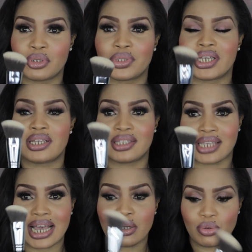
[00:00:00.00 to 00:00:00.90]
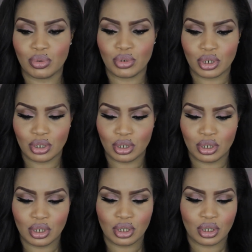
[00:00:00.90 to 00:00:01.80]
So that it's angled
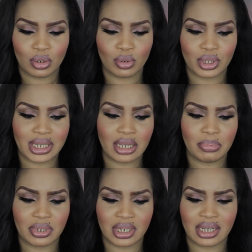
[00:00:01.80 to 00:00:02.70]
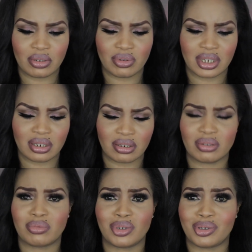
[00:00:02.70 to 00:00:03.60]
or tapered angled, I don't
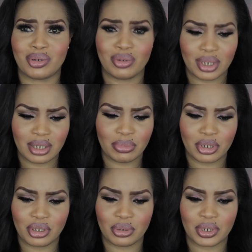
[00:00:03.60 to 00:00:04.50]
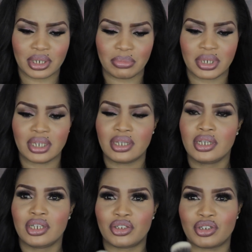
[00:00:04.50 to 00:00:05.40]
know what you call it, but you know what I mean.
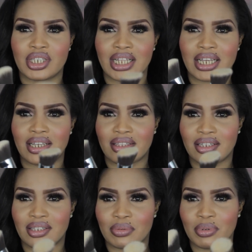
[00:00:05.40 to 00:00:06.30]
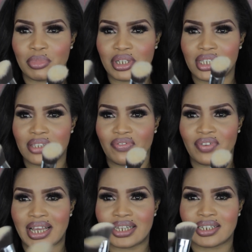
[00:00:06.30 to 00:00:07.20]
Just like this one, but this is
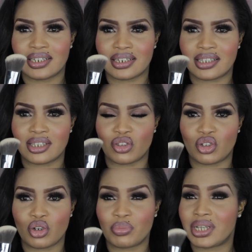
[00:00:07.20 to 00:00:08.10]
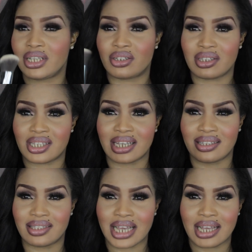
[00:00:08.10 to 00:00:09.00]
flat and this is dome, and it does the
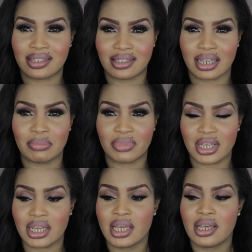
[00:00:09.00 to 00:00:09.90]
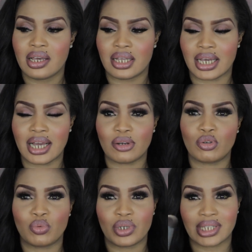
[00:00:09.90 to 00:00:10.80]
exact same thing. The
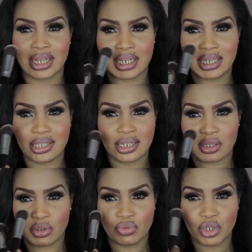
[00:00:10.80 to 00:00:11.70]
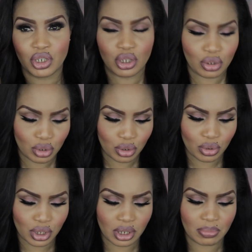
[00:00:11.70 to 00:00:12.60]
angled ones are easier to reach into
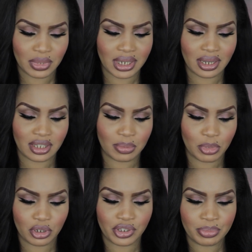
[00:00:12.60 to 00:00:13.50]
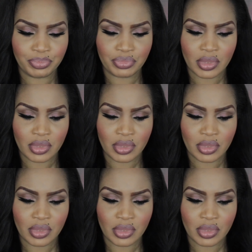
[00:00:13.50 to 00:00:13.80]
those tight spots.